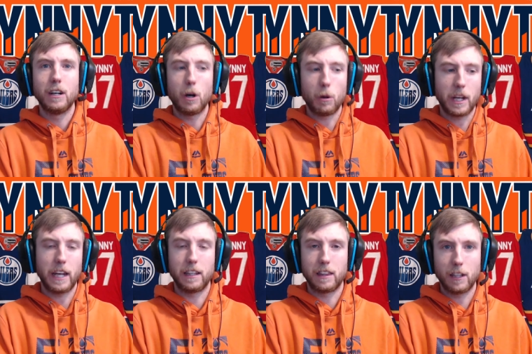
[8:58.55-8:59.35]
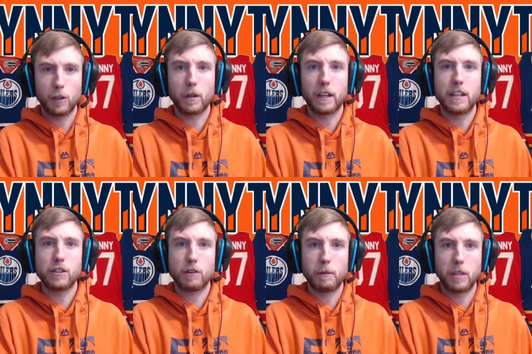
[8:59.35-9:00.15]
okay, Theodor
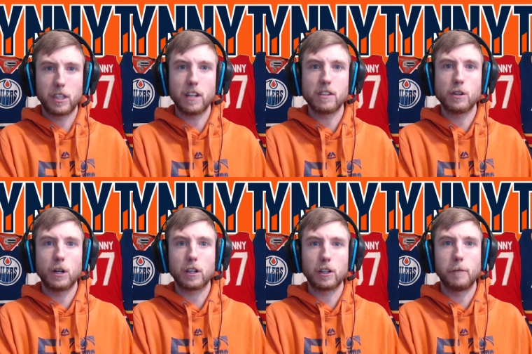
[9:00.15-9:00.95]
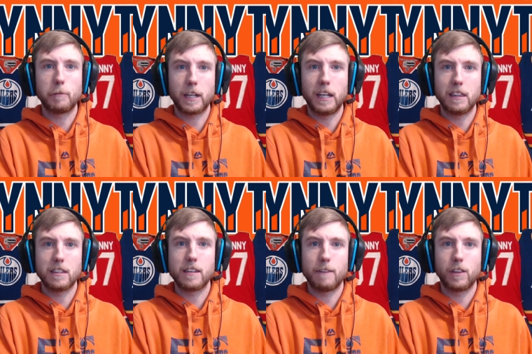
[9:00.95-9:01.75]
Lennstrom does not complicate the
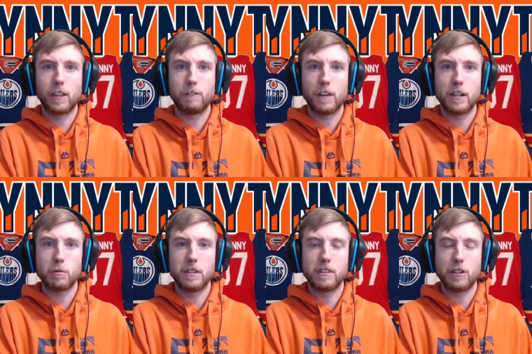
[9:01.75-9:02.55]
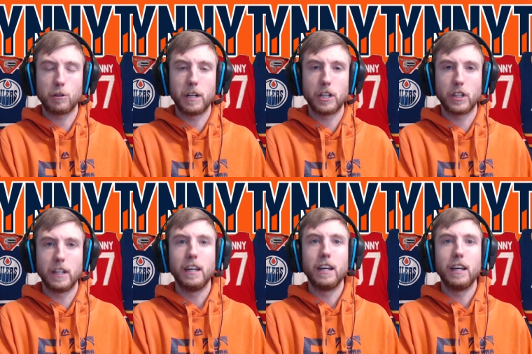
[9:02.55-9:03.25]
seventh defenseman situation.